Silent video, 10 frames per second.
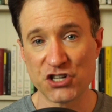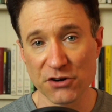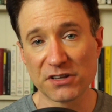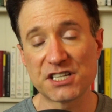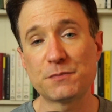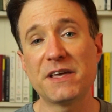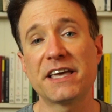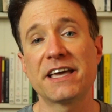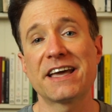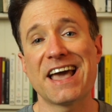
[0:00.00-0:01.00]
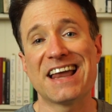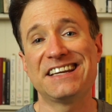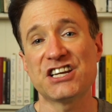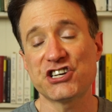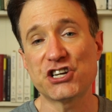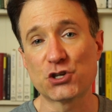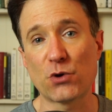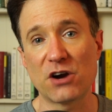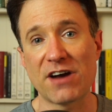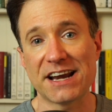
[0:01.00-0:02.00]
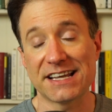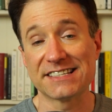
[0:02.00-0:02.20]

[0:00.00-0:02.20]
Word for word: Generally speaking, an initiatory rite